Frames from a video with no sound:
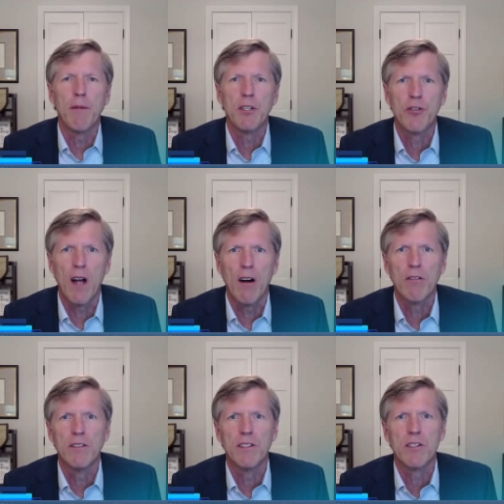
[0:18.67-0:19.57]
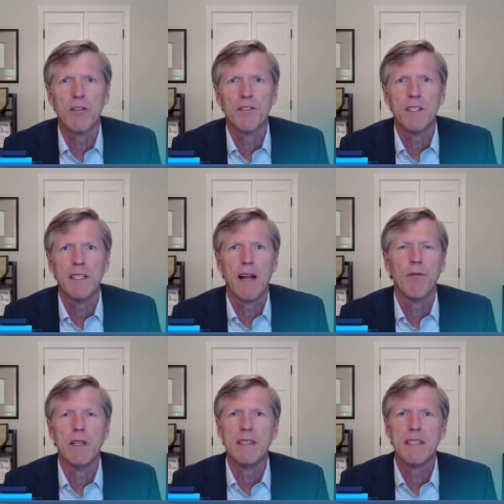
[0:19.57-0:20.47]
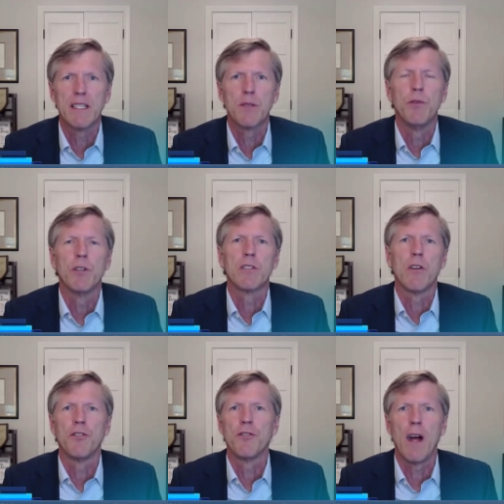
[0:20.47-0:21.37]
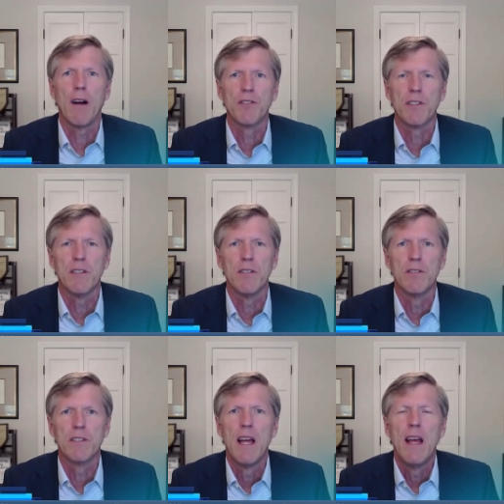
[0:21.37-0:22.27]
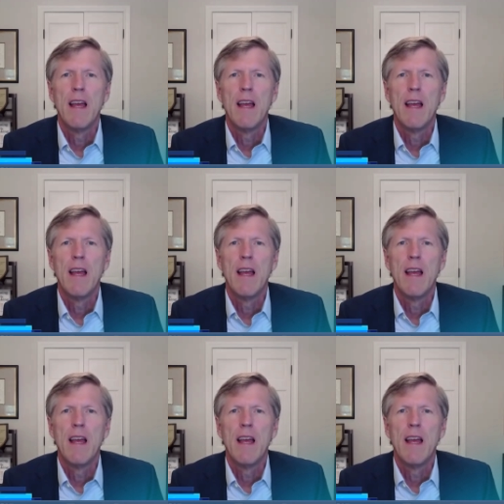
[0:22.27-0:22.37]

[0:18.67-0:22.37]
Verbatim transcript: I'm a trial consultant. I've written textbooks on trial skills,